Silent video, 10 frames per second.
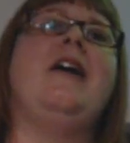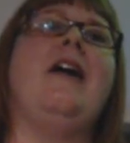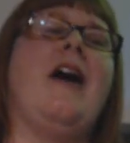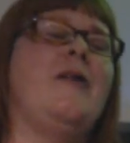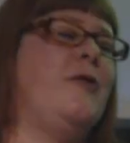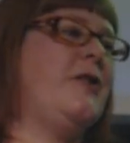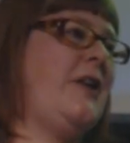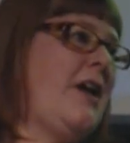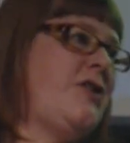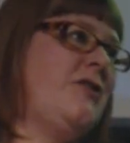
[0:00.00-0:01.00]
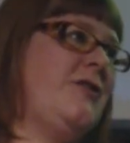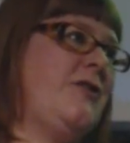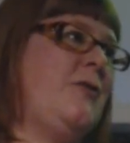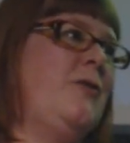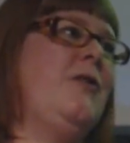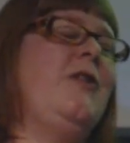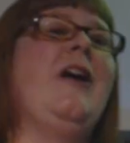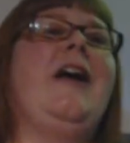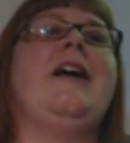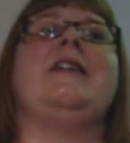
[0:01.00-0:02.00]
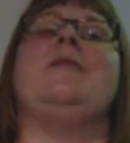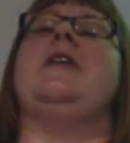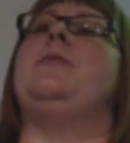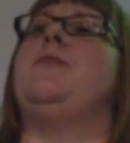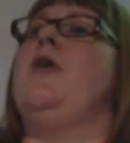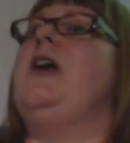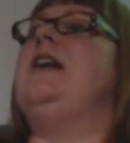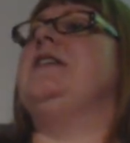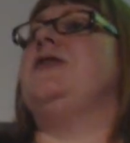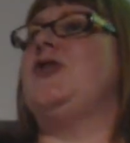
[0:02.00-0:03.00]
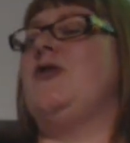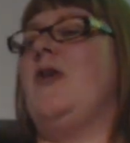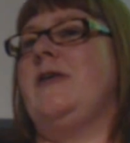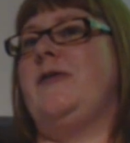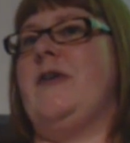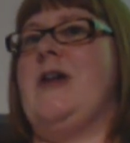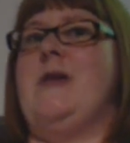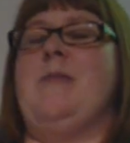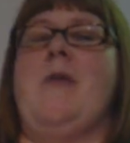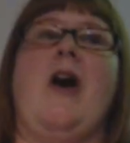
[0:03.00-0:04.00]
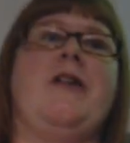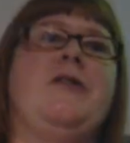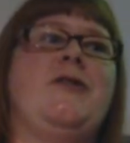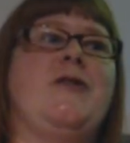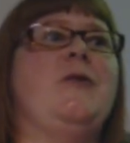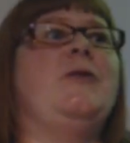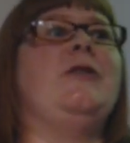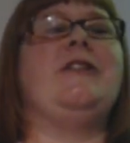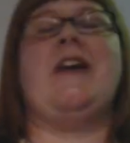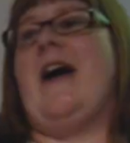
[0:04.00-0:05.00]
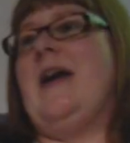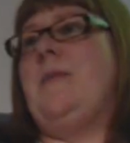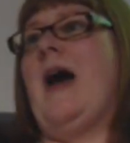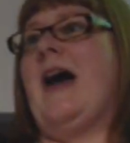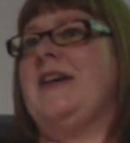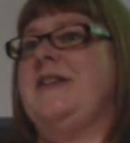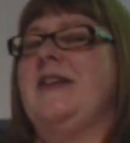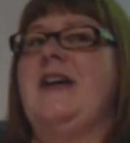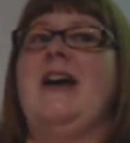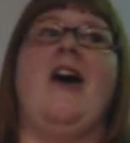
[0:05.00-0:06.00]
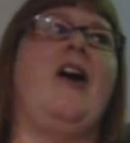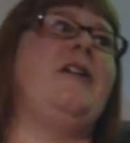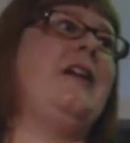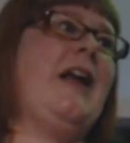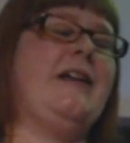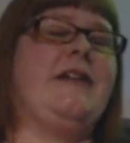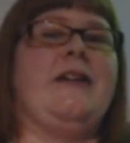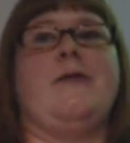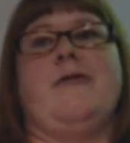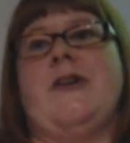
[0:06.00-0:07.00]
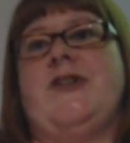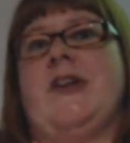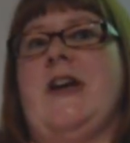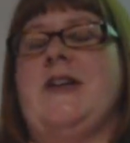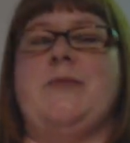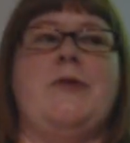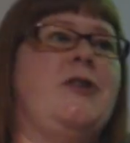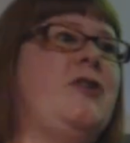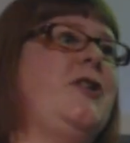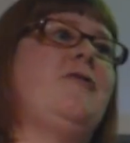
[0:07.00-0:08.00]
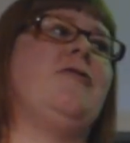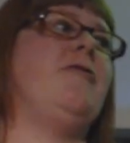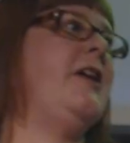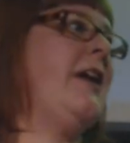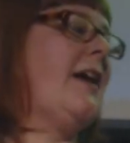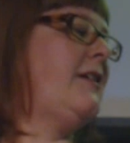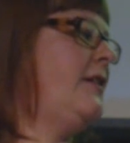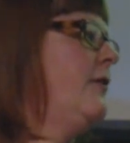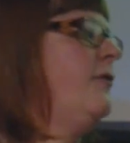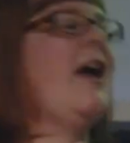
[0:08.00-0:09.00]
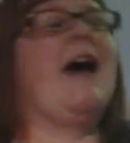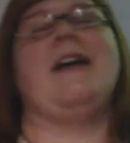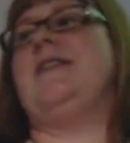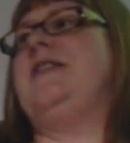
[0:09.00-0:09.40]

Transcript: Artford National School, they made a brilliant short film on the school's iPad on the landing of Roger Casement. The children reenacted it. We had it